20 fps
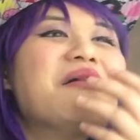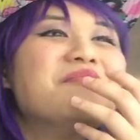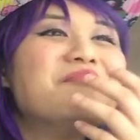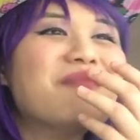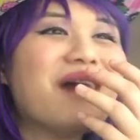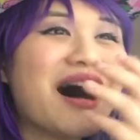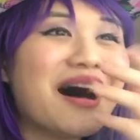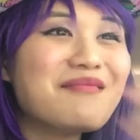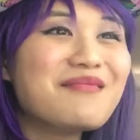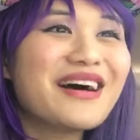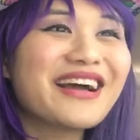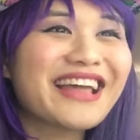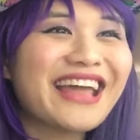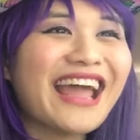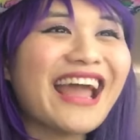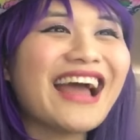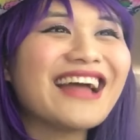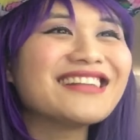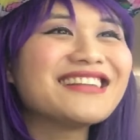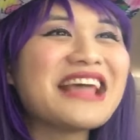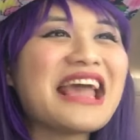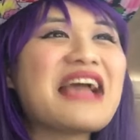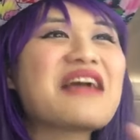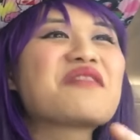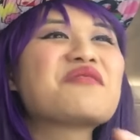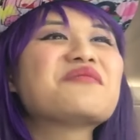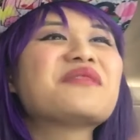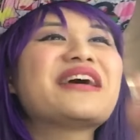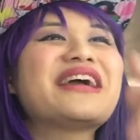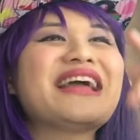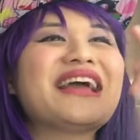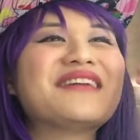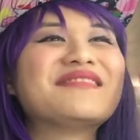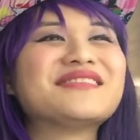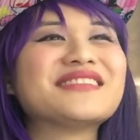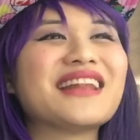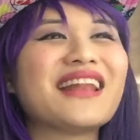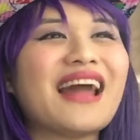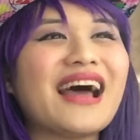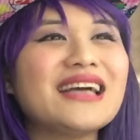Mama can't take away
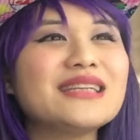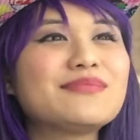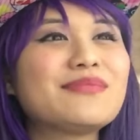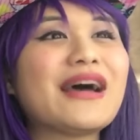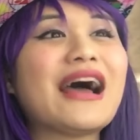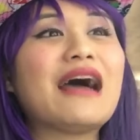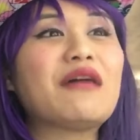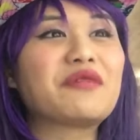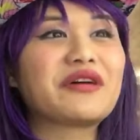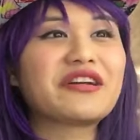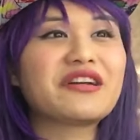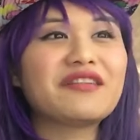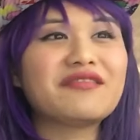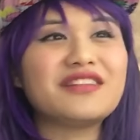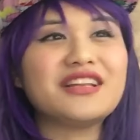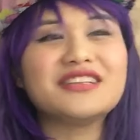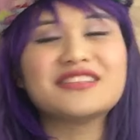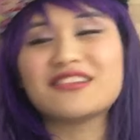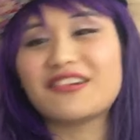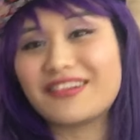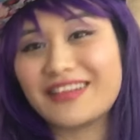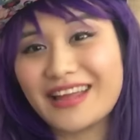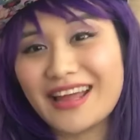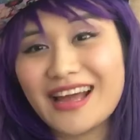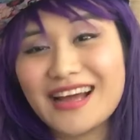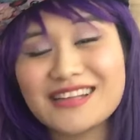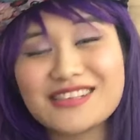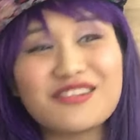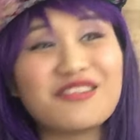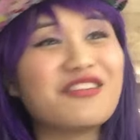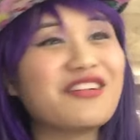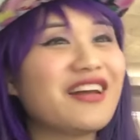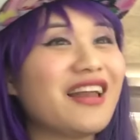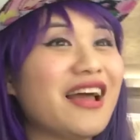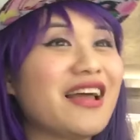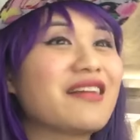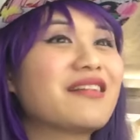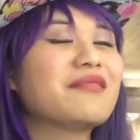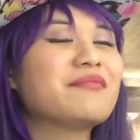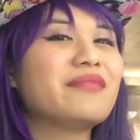his lifespan, I wonder if these are guests or,
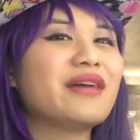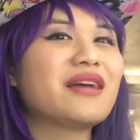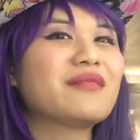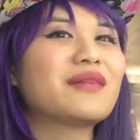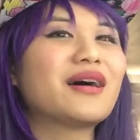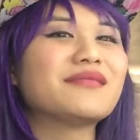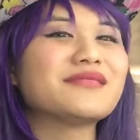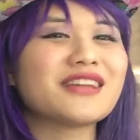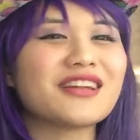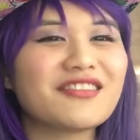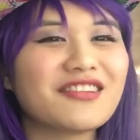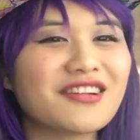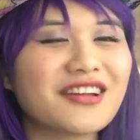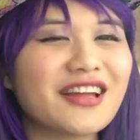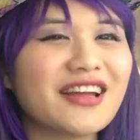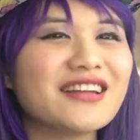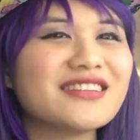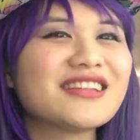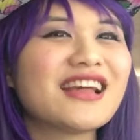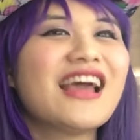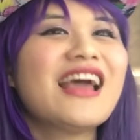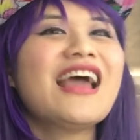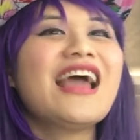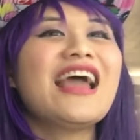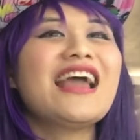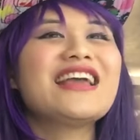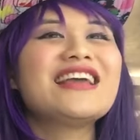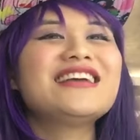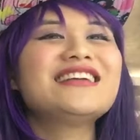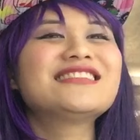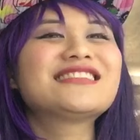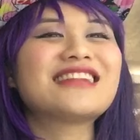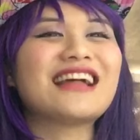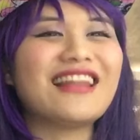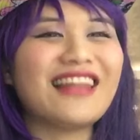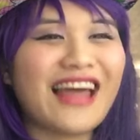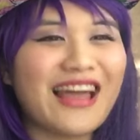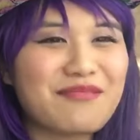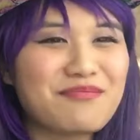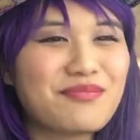like, Big Mom's other kids. He's,
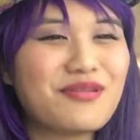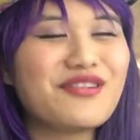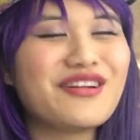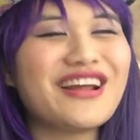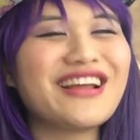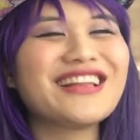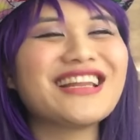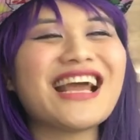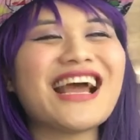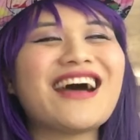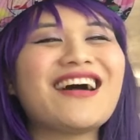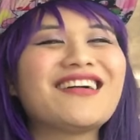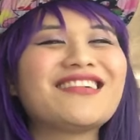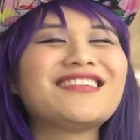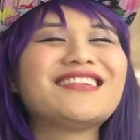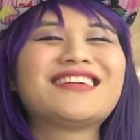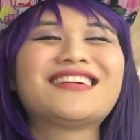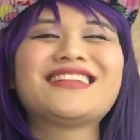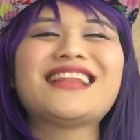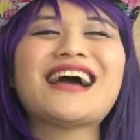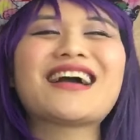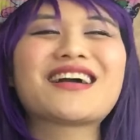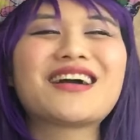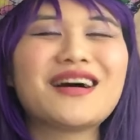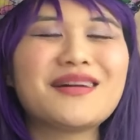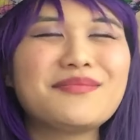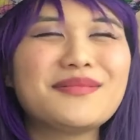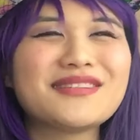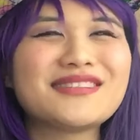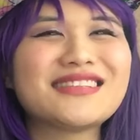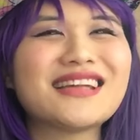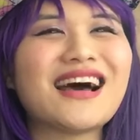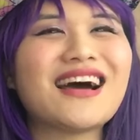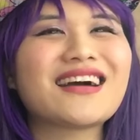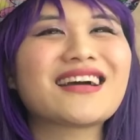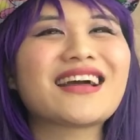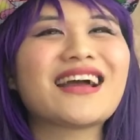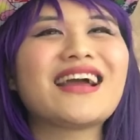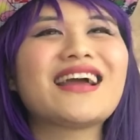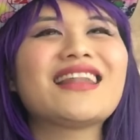like, putting down that cup of
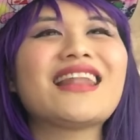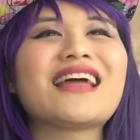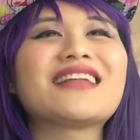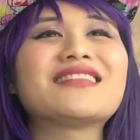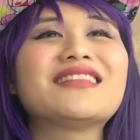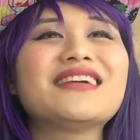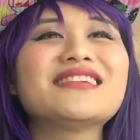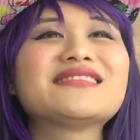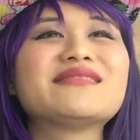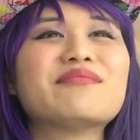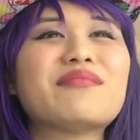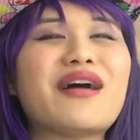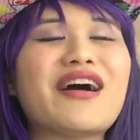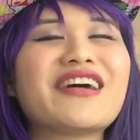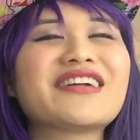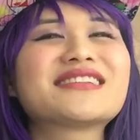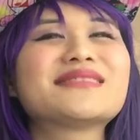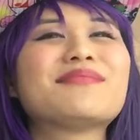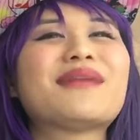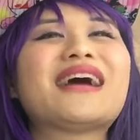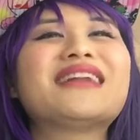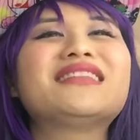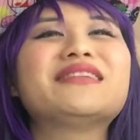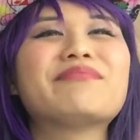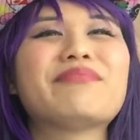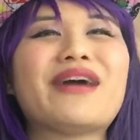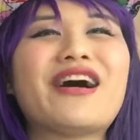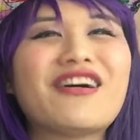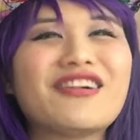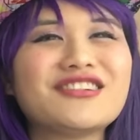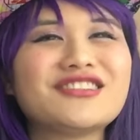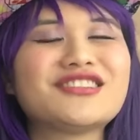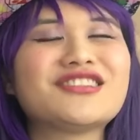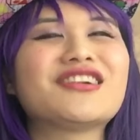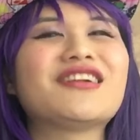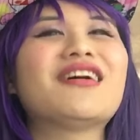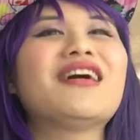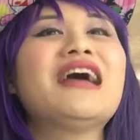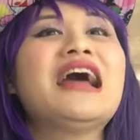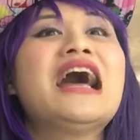sake. Like, this marks my
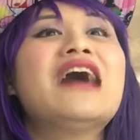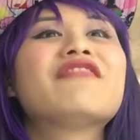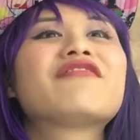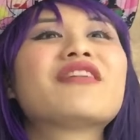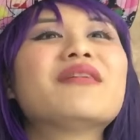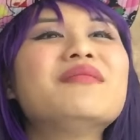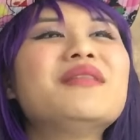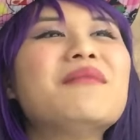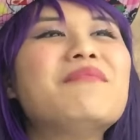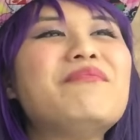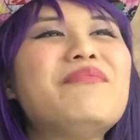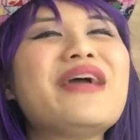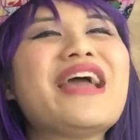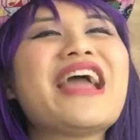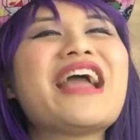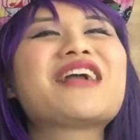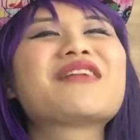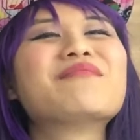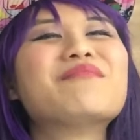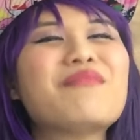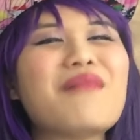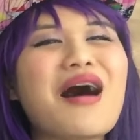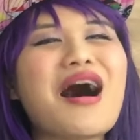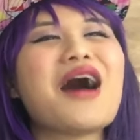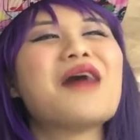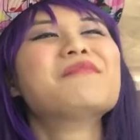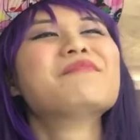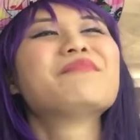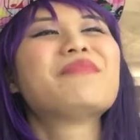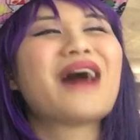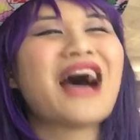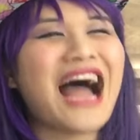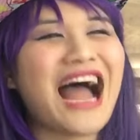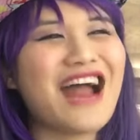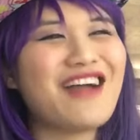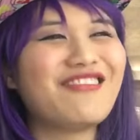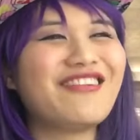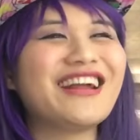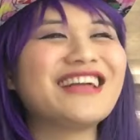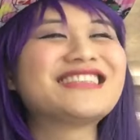departure from the Big Mom
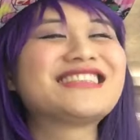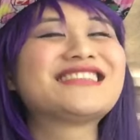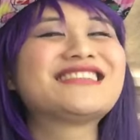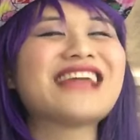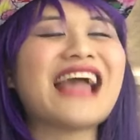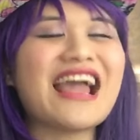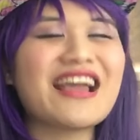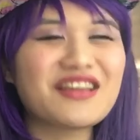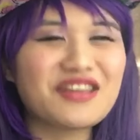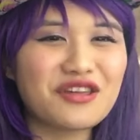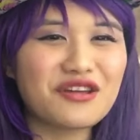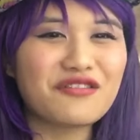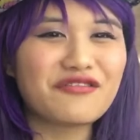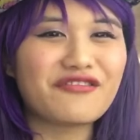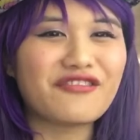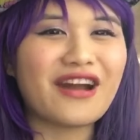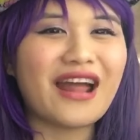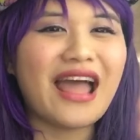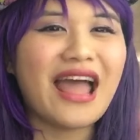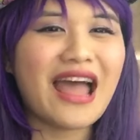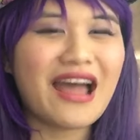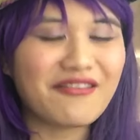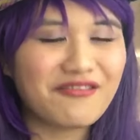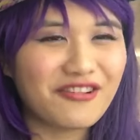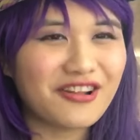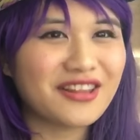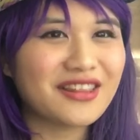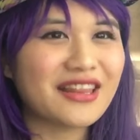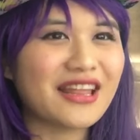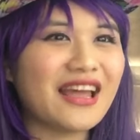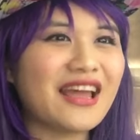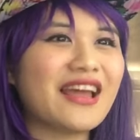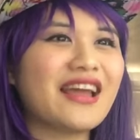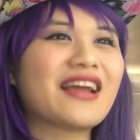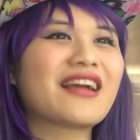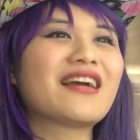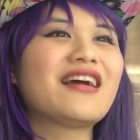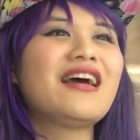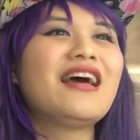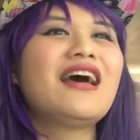Pirates. Thank you for
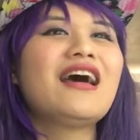everything.